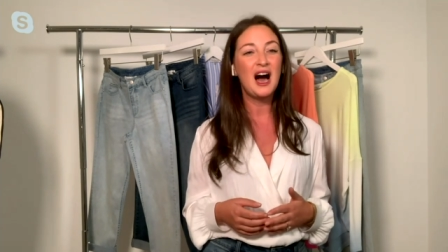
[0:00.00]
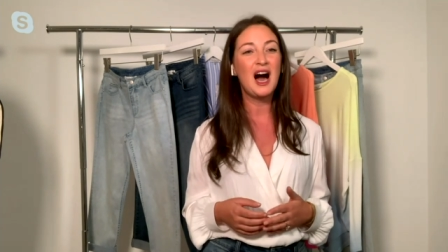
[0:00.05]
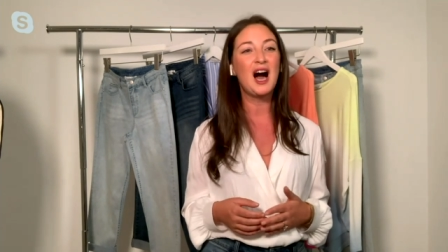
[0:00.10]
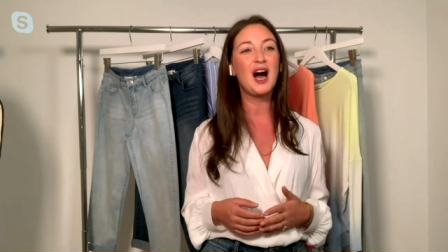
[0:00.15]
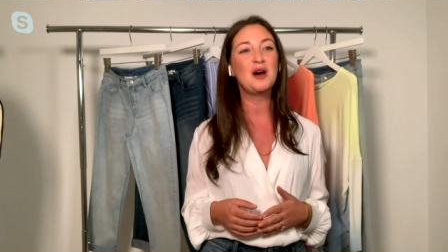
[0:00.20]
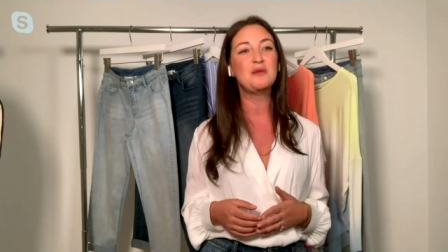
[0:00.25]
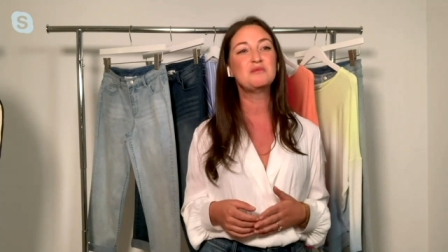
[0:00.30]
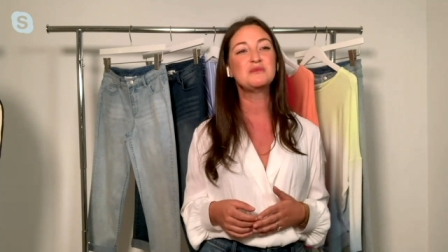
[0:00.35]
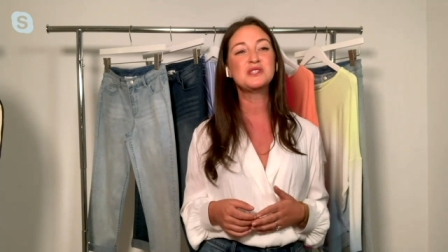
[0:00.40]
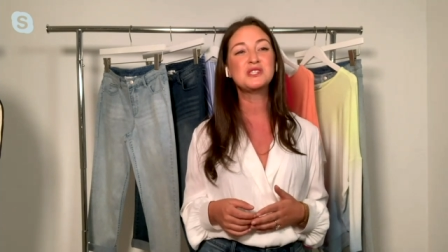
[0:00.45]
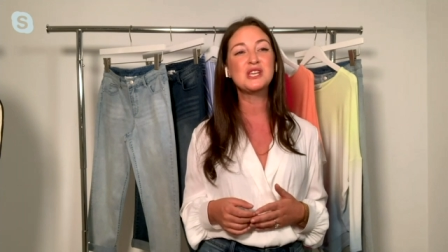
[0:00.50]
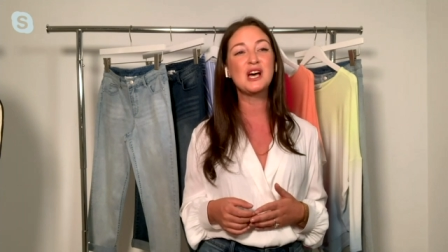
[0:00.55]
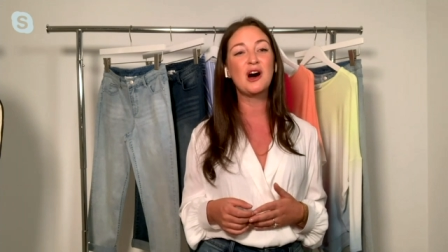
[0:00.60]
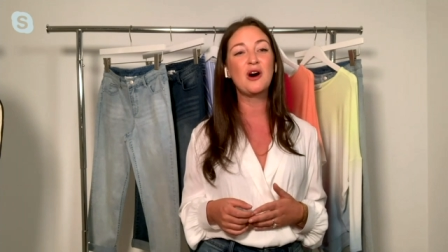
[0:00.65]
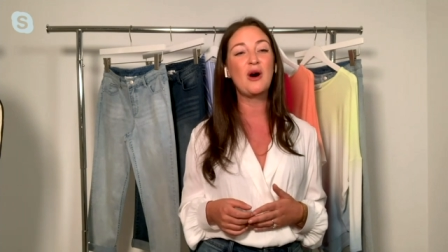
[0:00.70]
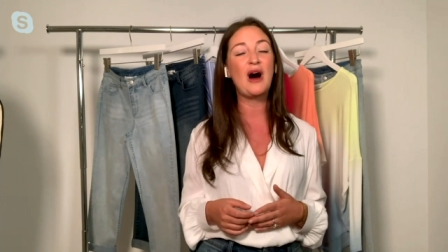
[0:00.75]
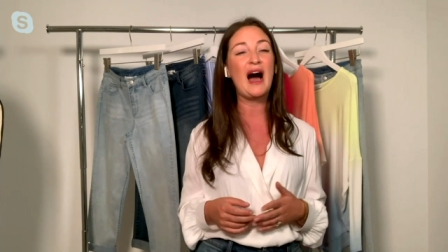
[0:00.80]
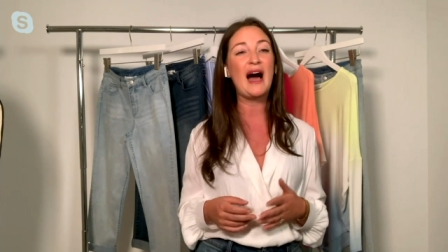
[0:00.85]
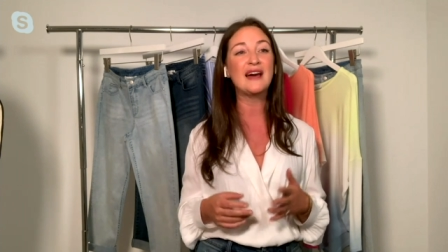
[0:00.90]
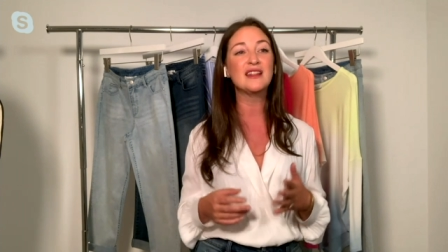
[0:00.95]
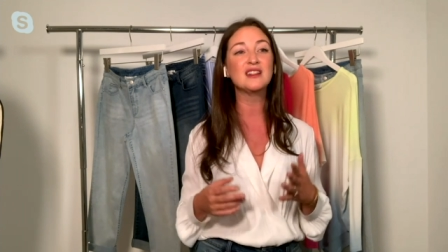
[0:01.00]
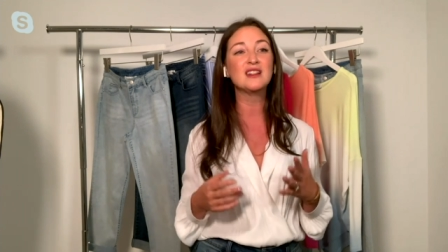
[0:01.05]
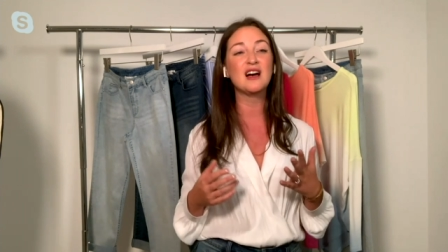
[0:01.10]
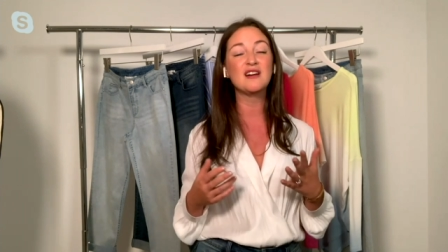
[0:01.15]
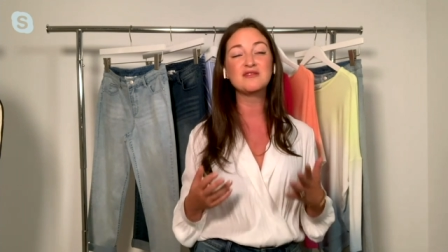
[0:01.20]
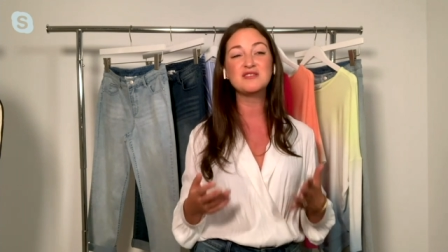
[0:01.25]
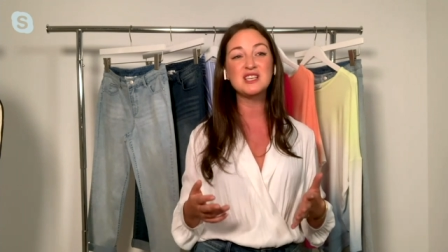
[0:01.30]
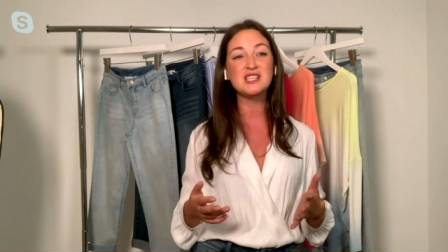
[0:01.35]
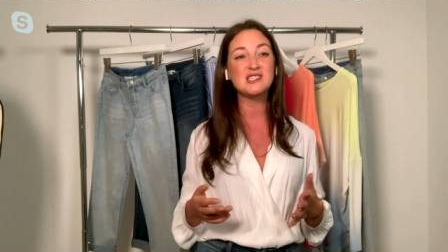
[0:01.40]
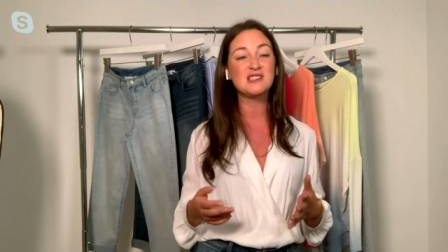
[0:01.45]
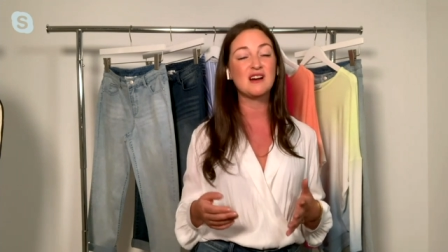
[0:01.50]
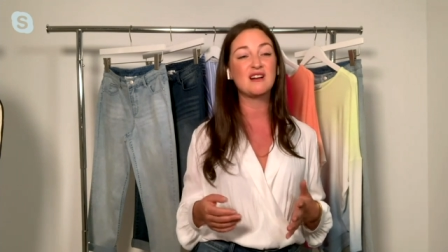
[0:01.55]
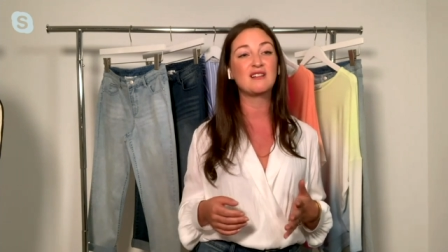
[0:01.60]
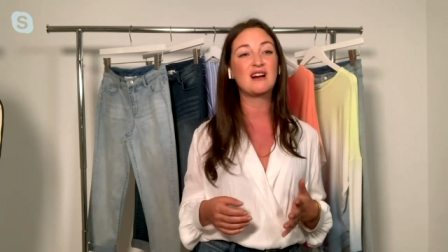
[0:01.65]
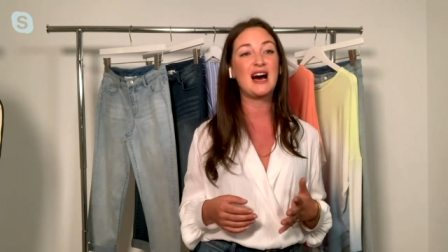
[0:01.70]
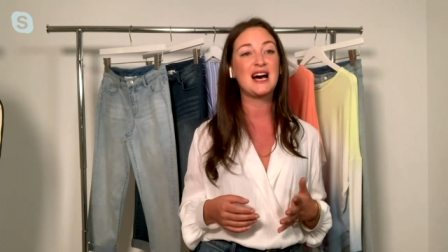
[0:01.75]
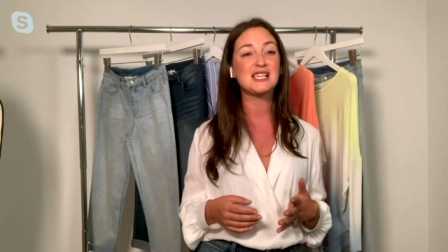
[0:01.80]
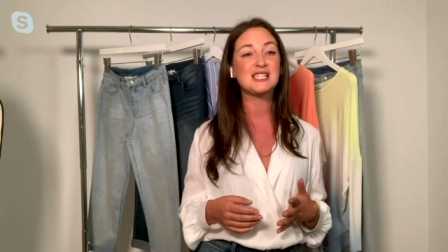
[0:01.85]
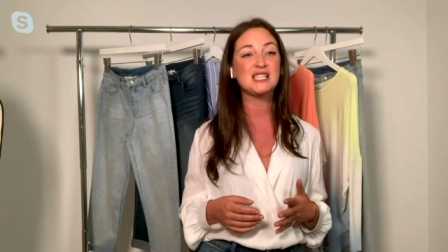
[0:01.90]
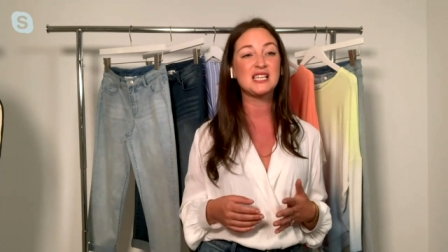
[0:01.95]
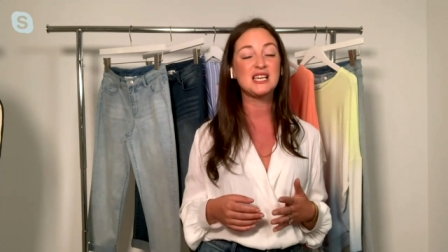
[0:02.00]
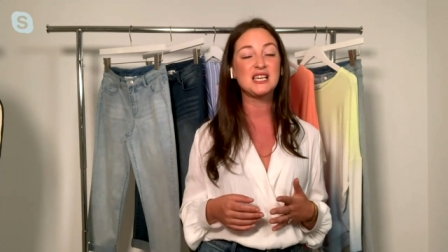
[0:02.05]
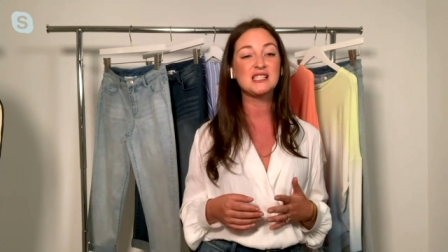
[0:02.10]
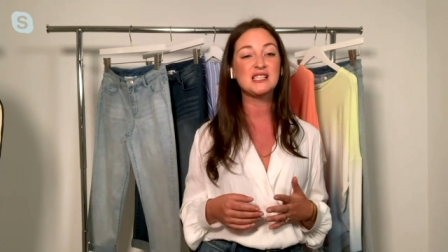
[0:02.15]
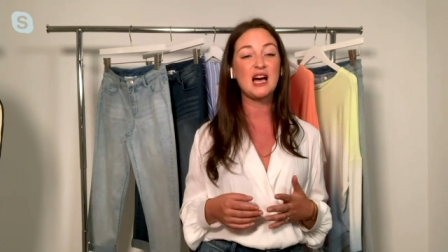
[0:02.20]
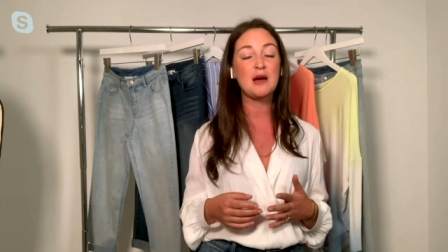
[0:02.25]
Um, so I love these sunglasses.